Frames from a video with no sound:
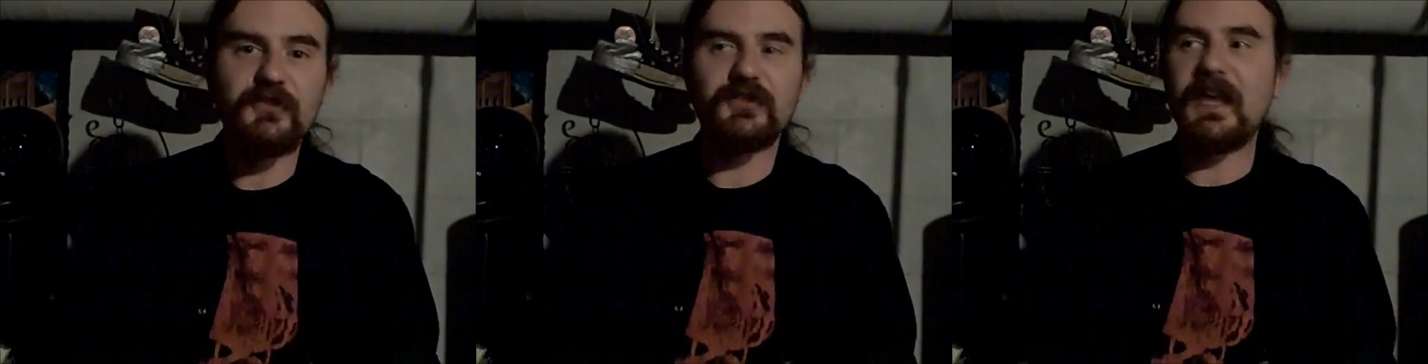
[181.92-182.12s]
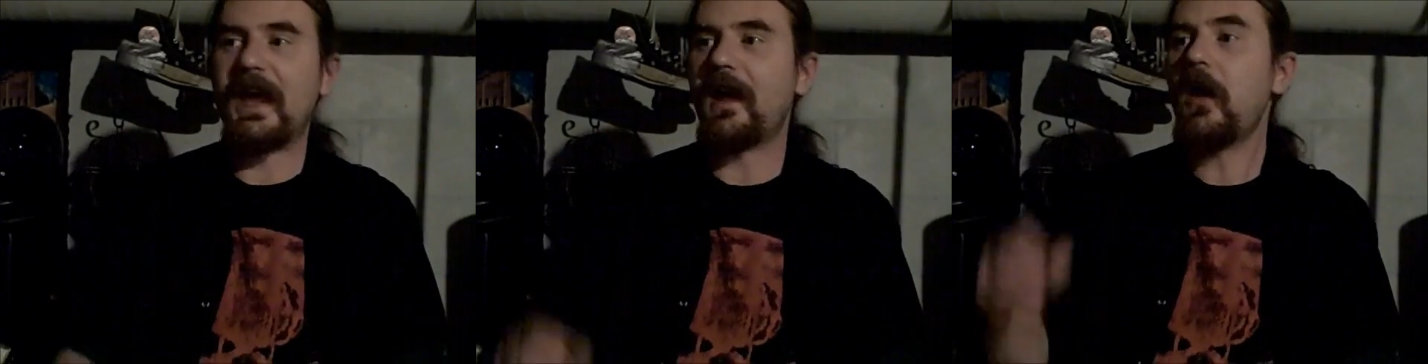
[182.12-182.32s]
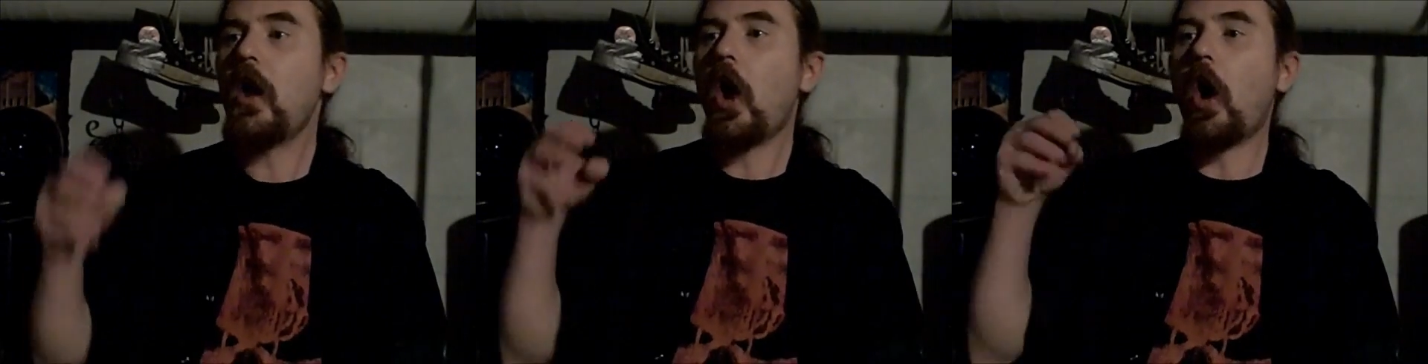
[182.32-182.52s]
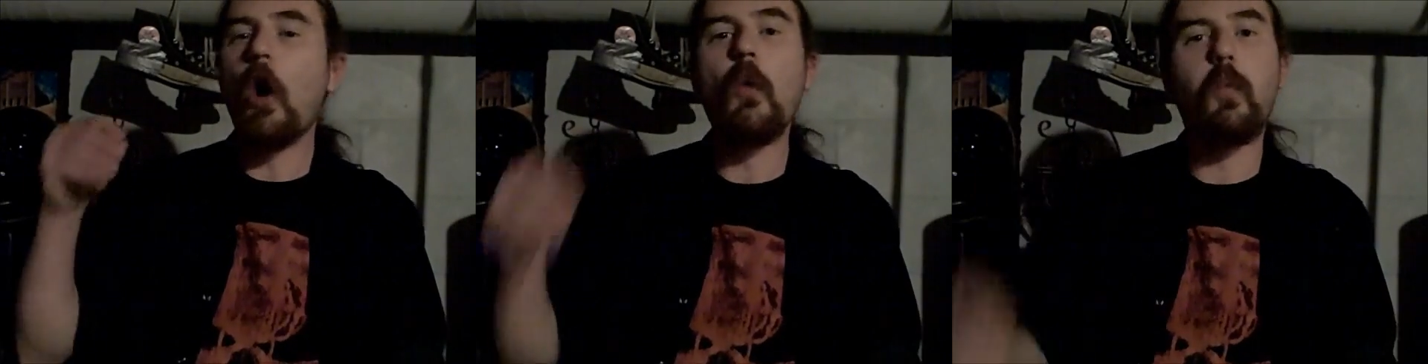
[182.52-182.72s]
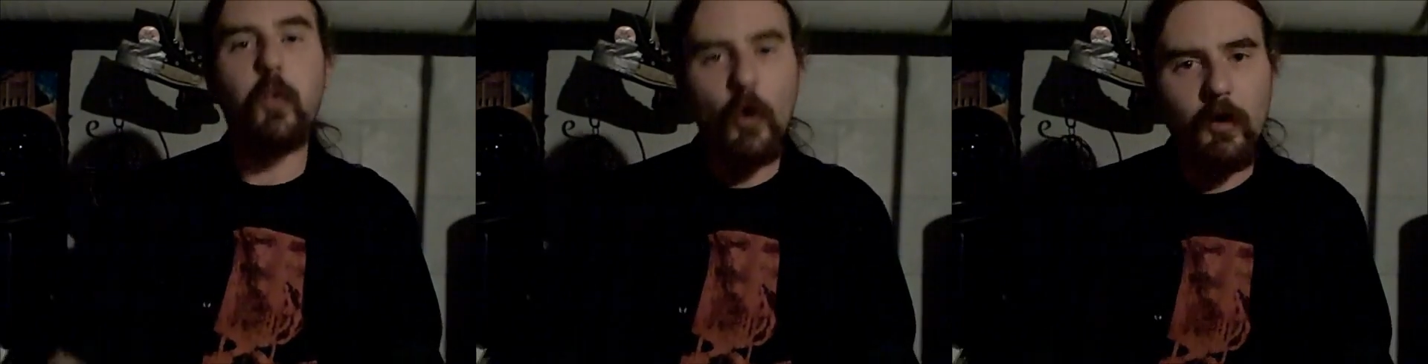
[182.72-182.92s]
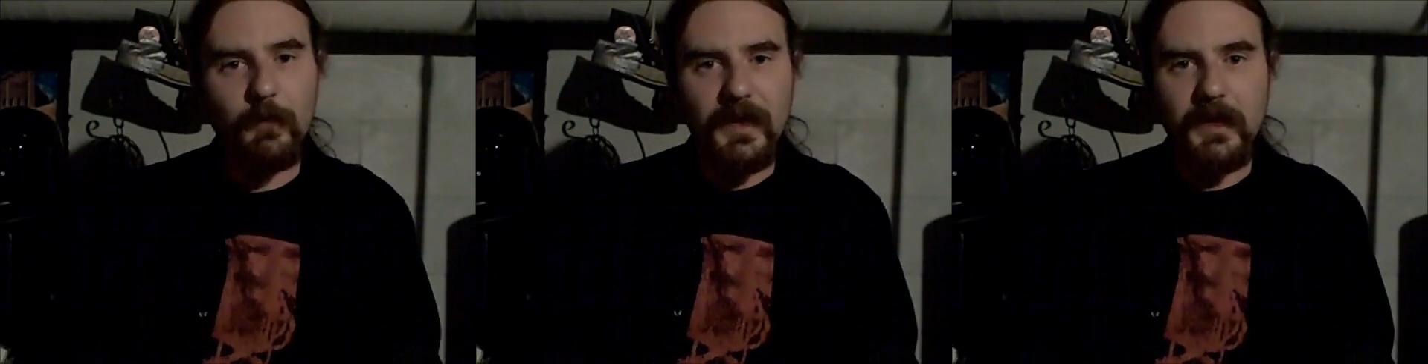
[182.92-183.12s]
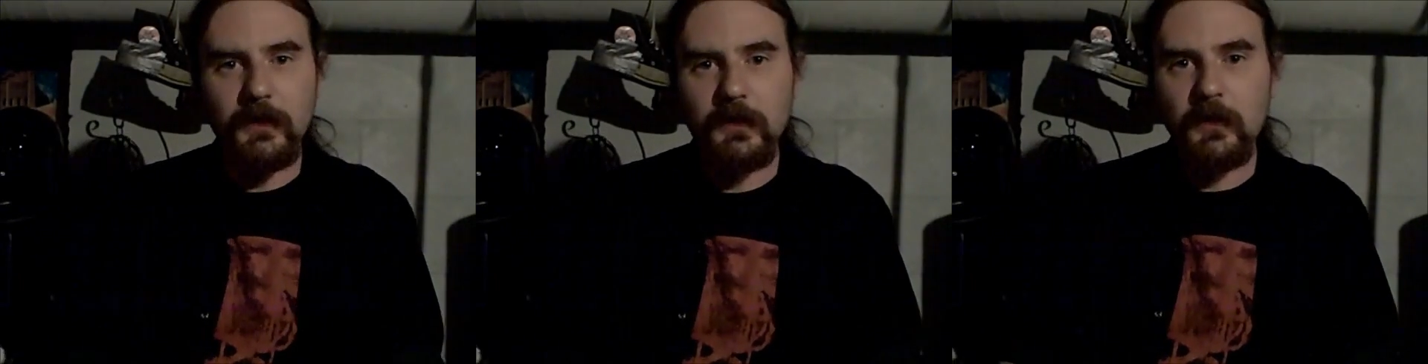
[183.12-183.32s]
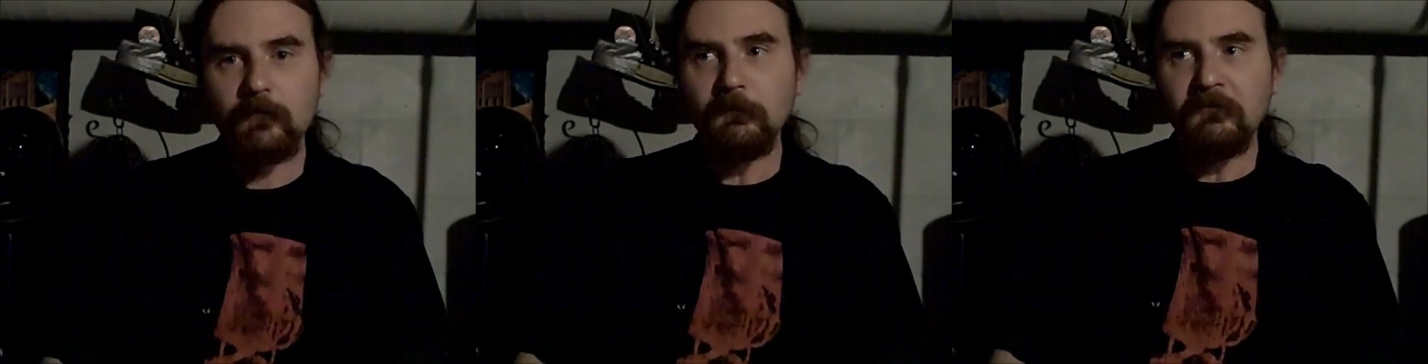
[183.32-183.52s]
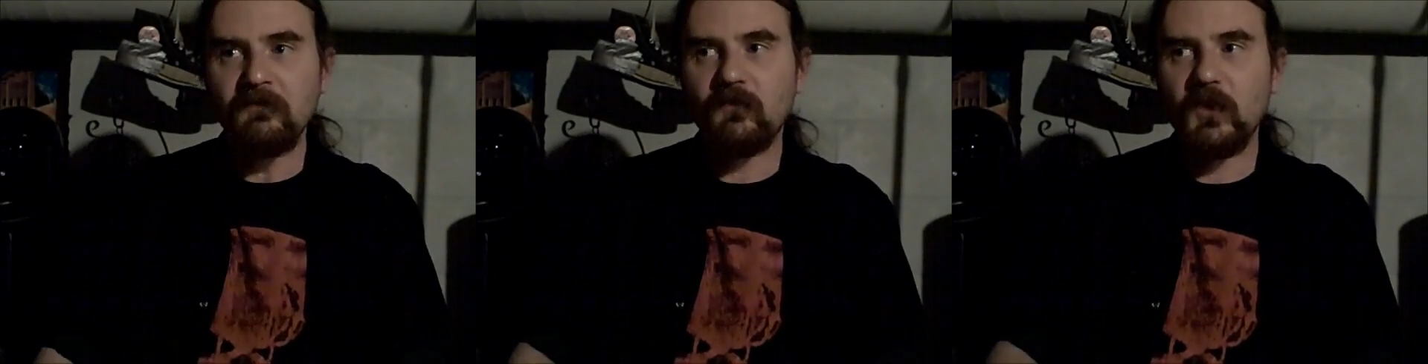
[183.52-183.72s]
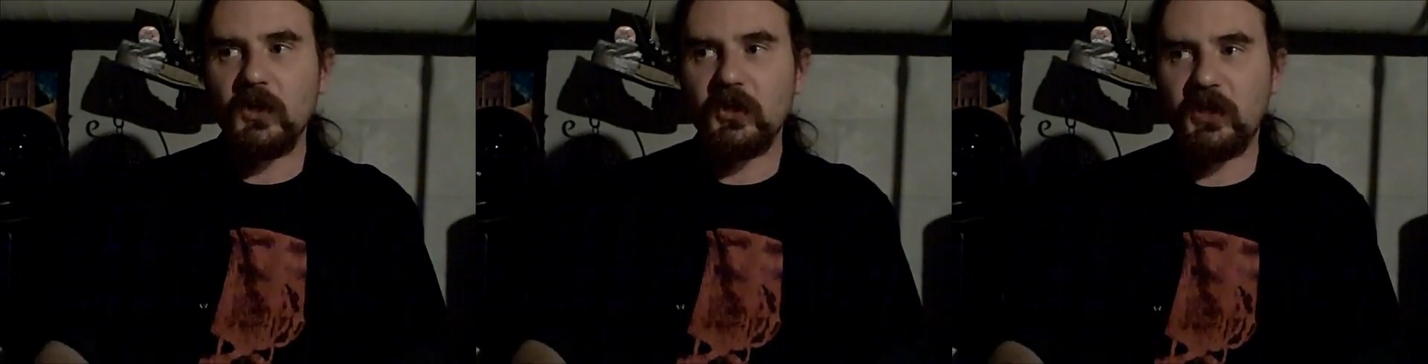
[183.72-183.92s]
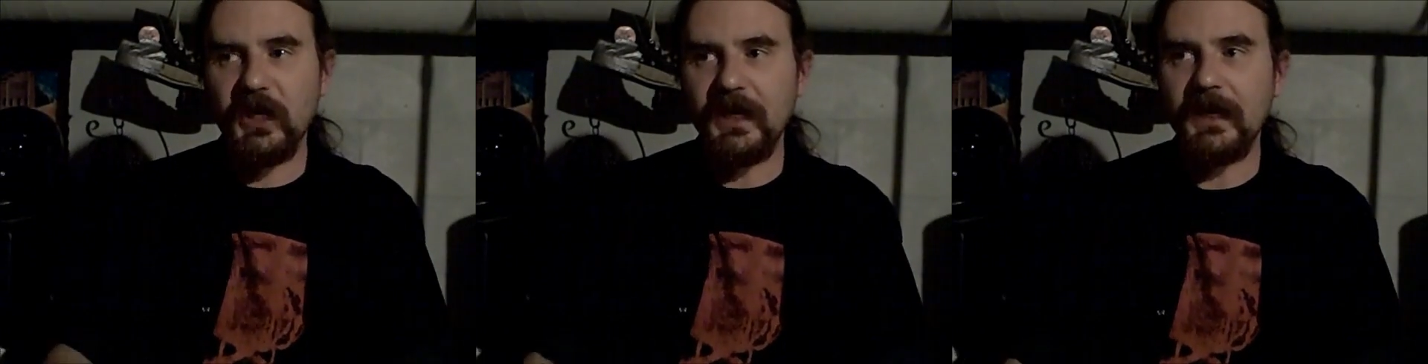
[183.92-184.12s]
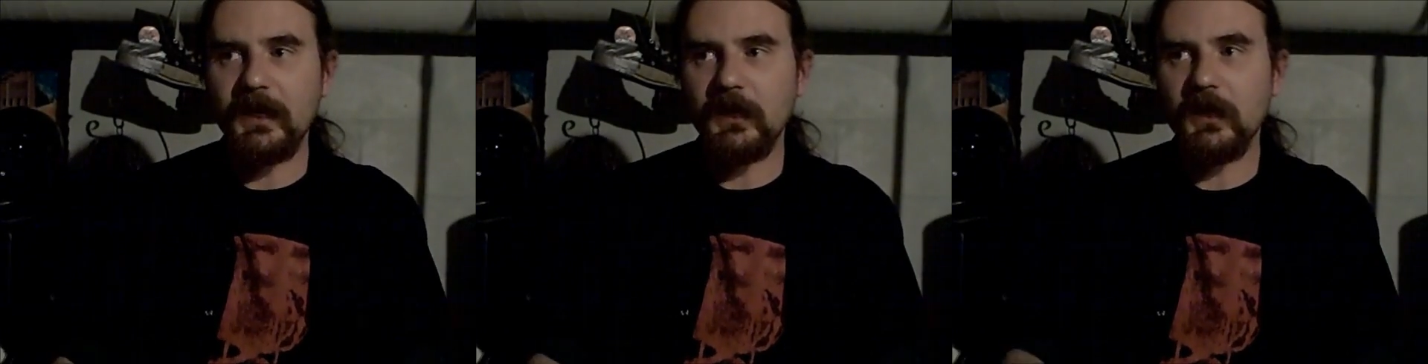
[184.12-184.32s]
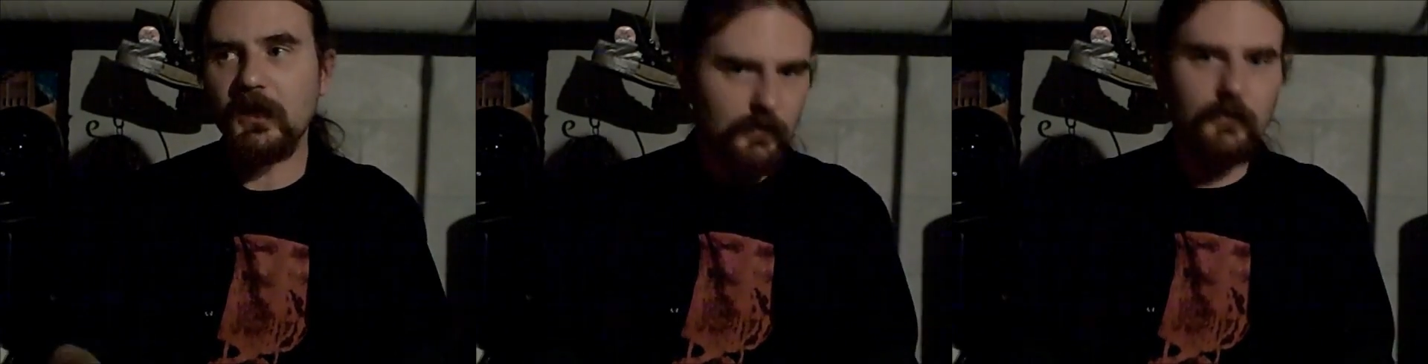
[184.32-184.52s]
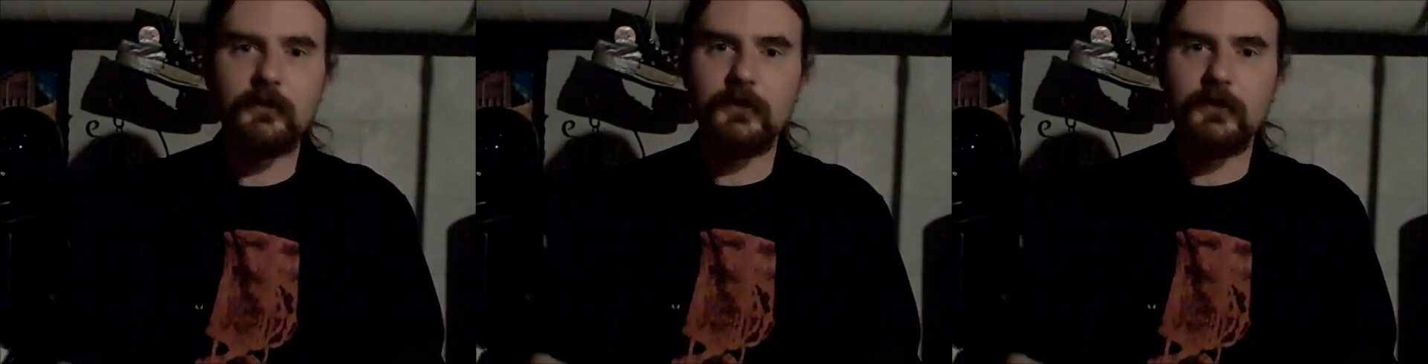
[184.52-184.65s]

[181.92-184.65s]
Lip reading: is that a woman can